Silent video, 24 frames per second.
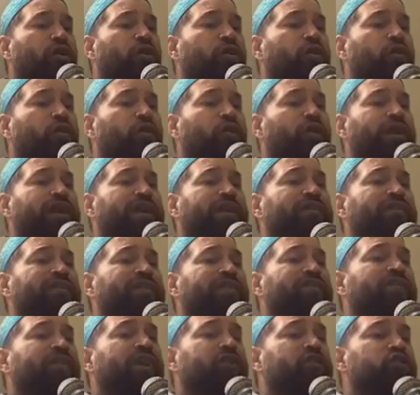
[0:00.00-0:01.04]
or a
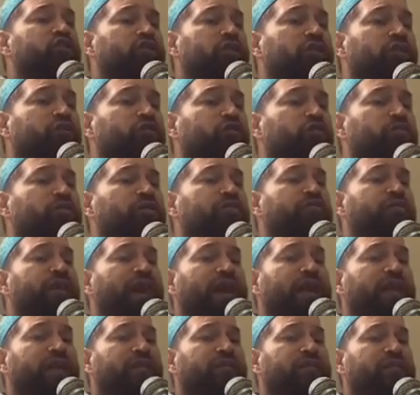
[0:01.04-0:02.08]
deduction to be
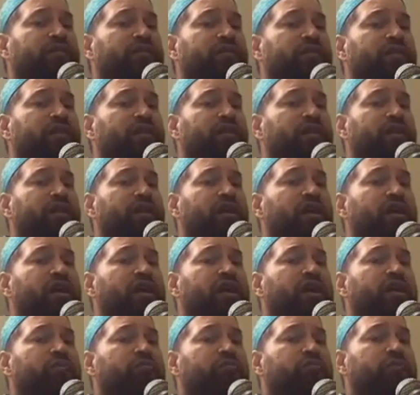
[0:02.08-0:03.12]
valid,
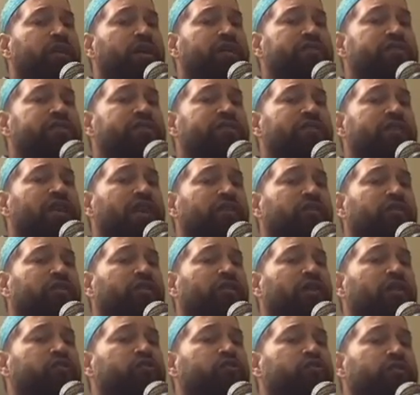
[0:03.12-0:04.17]
it must not
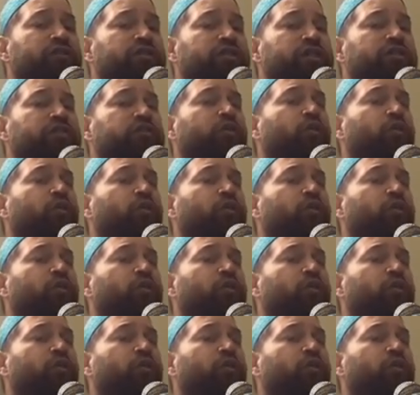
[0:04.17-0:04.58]
contradict the